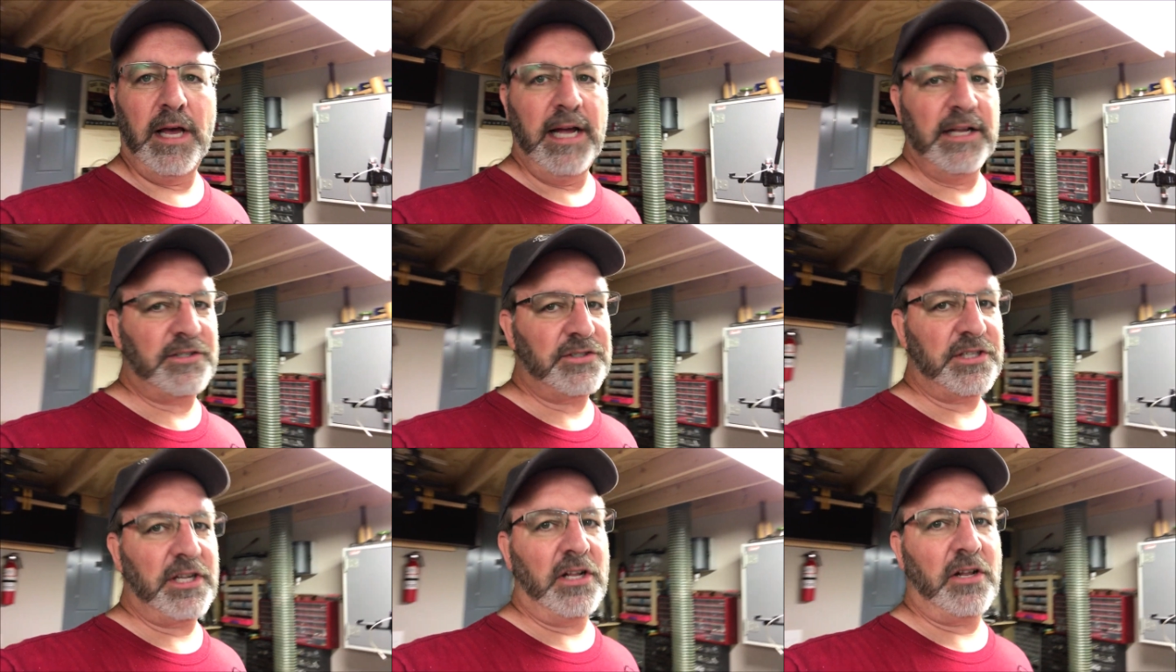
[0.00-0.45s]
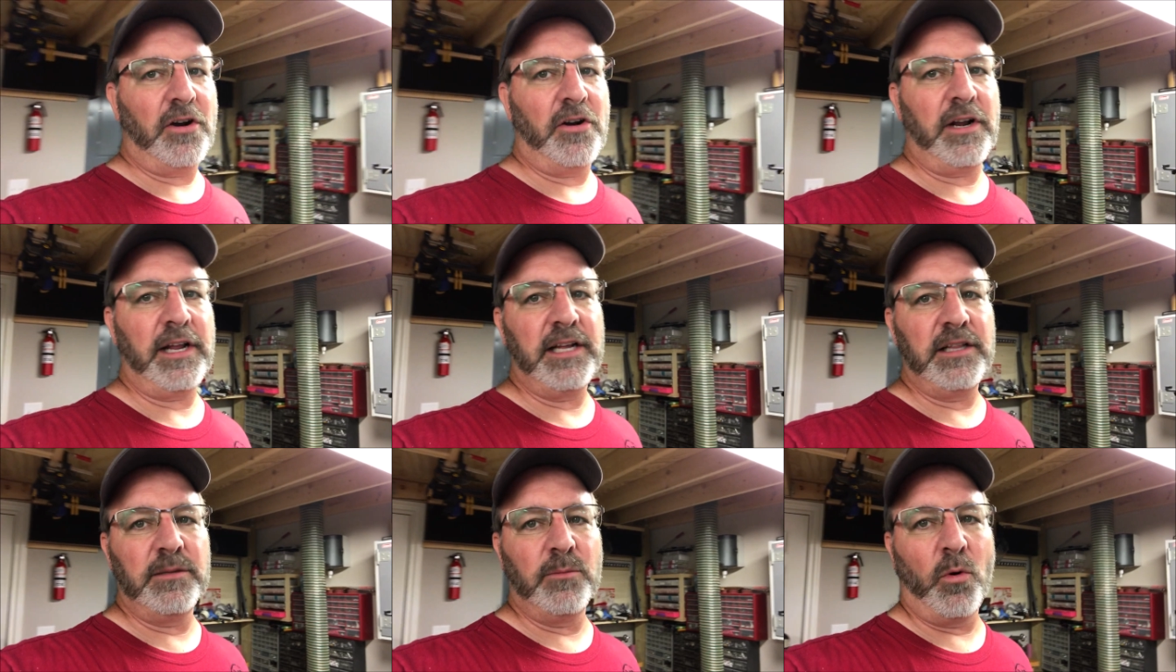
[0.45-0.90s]
It's still
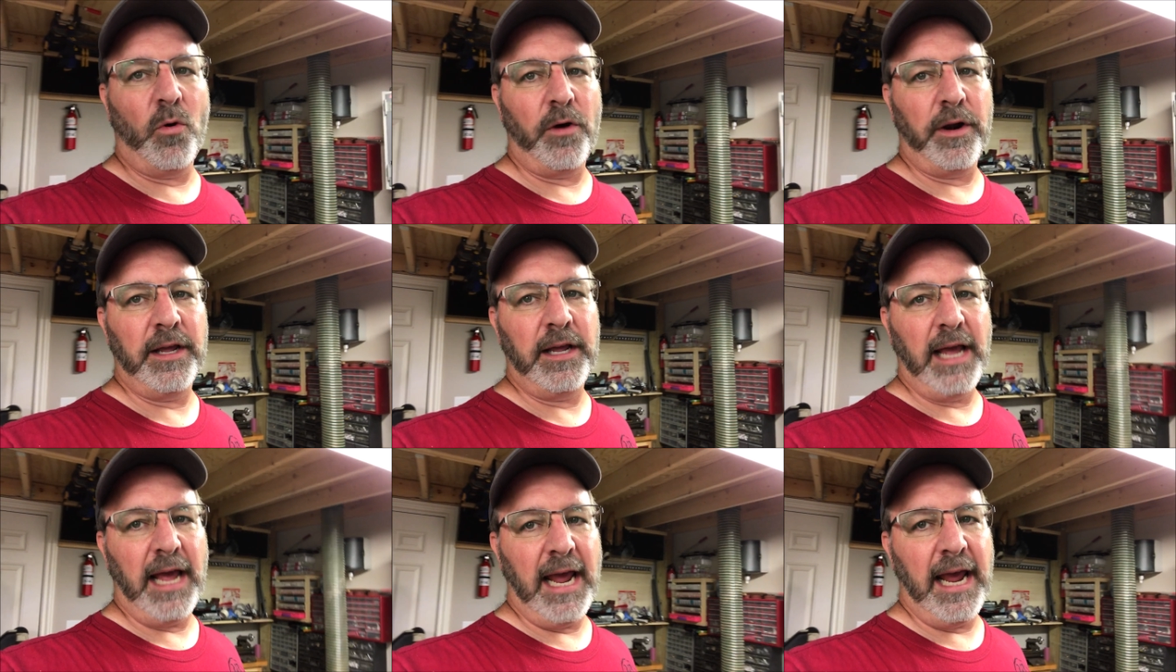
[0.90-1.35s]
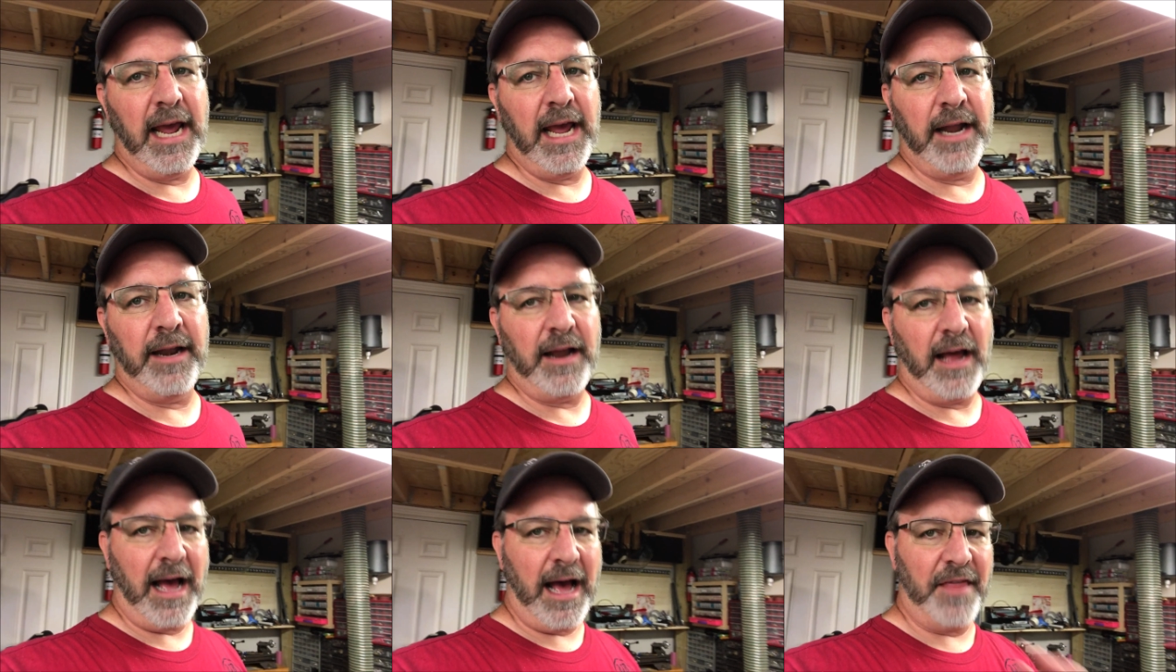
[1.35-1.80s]
early in the morning,
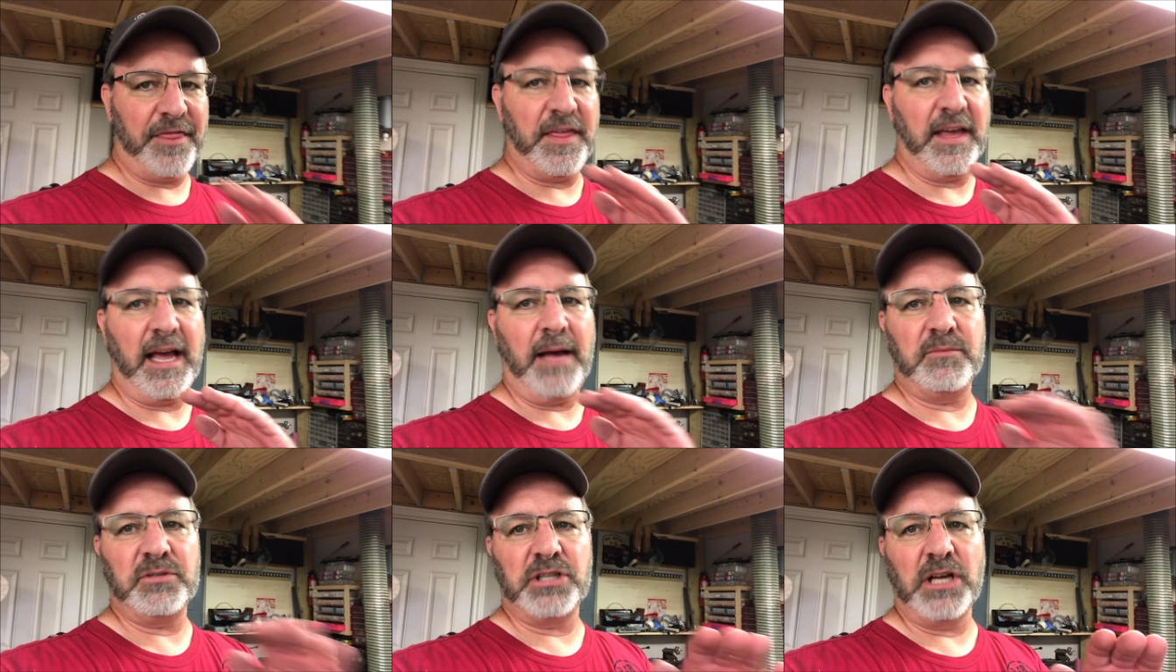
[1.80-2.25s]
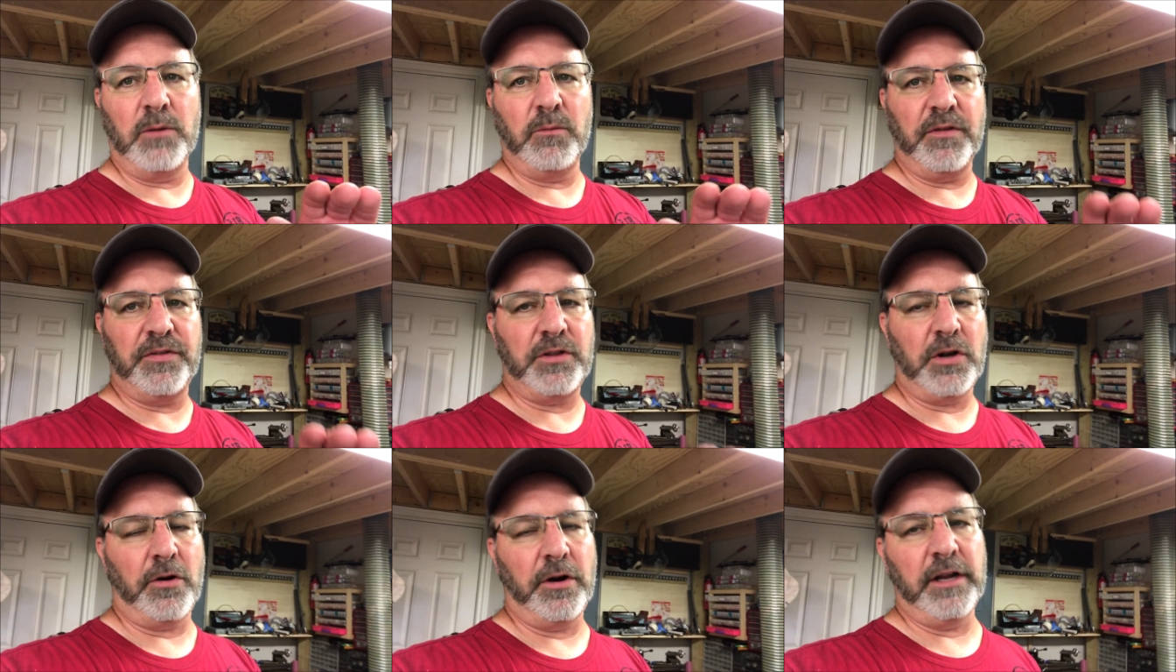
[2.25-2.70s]
and I think I'm done
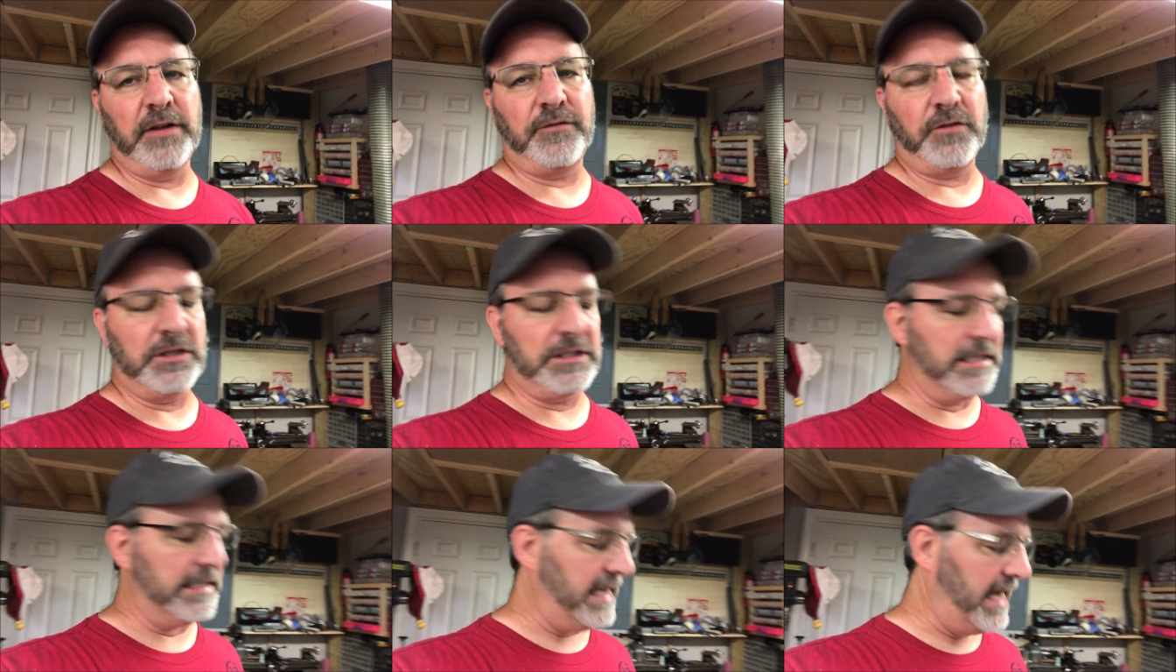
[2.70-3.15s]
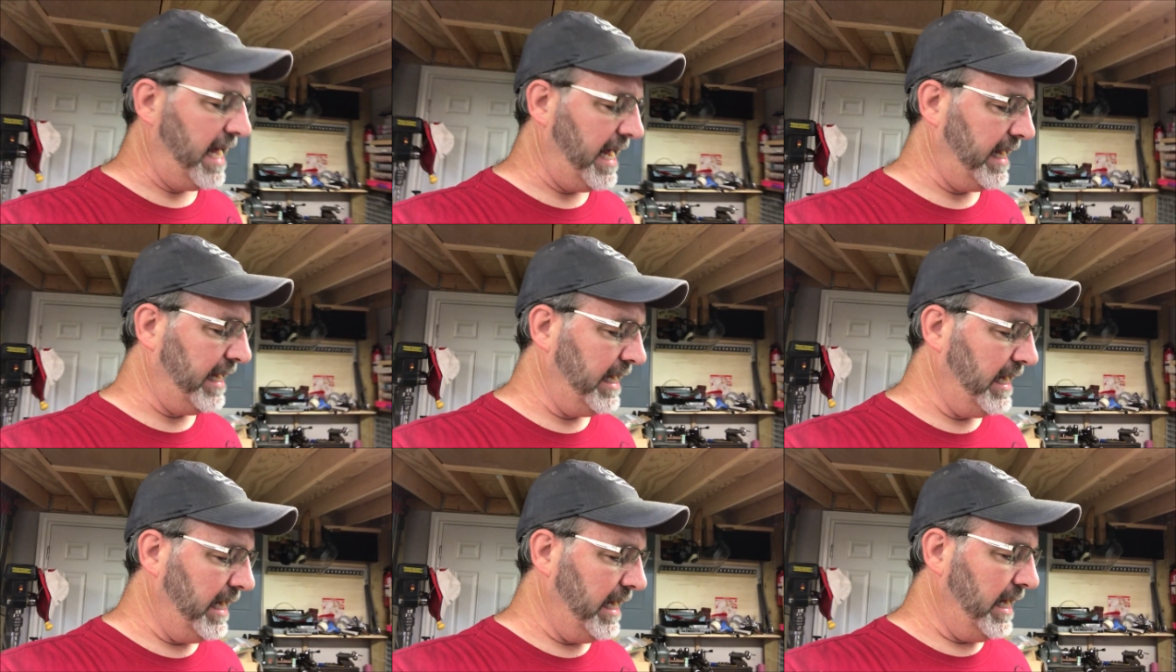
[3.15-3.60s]
with turning for
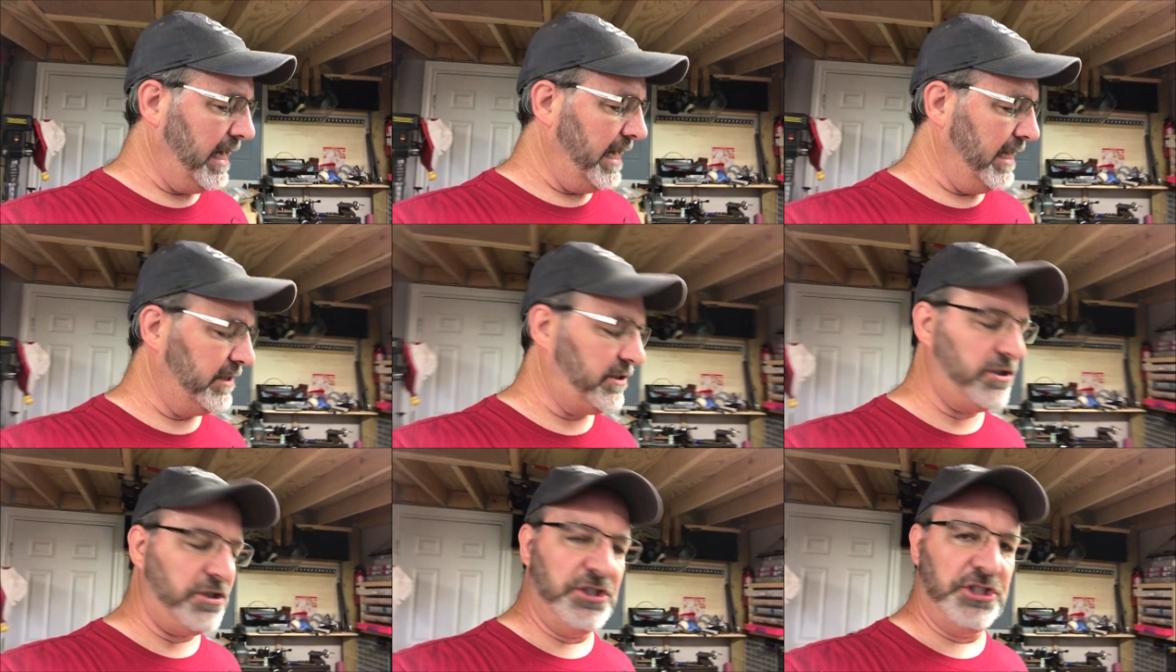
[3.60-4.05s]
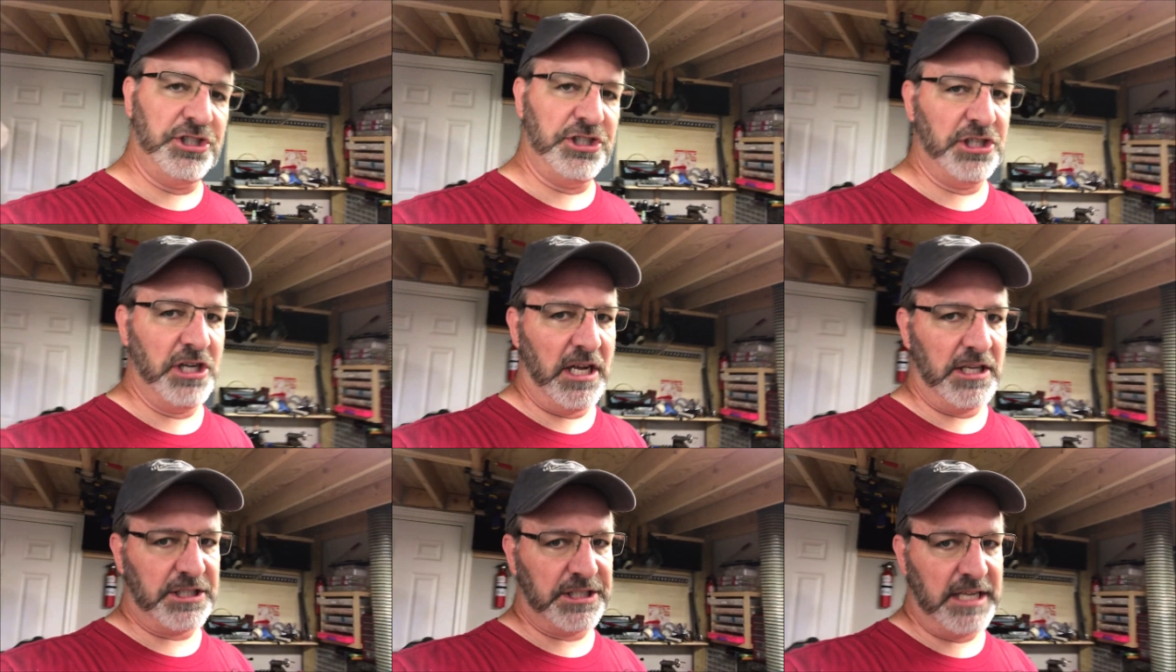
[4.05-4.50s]
today. It's
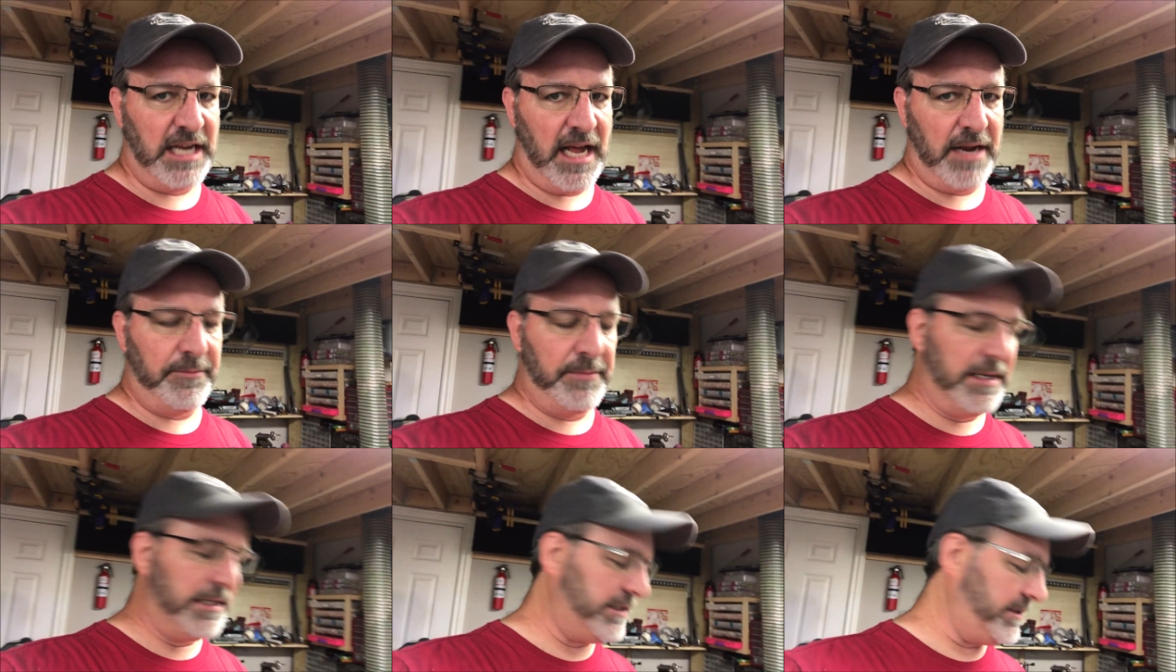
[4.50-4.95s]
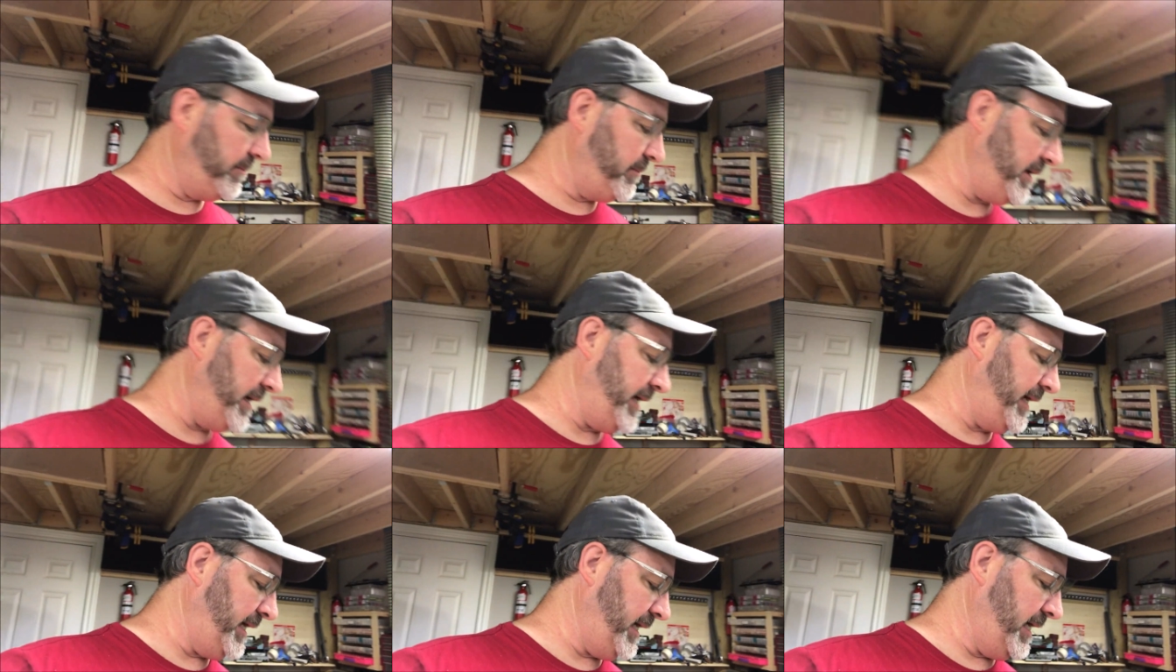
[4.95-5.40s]
just not meant to
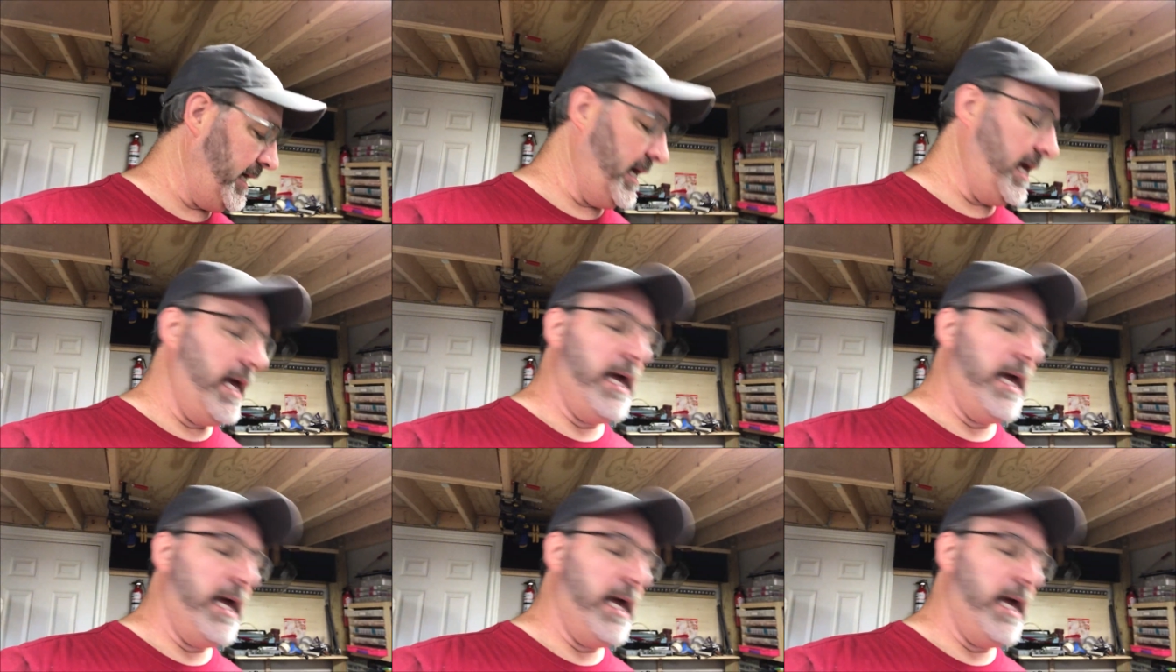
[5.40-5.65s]
be.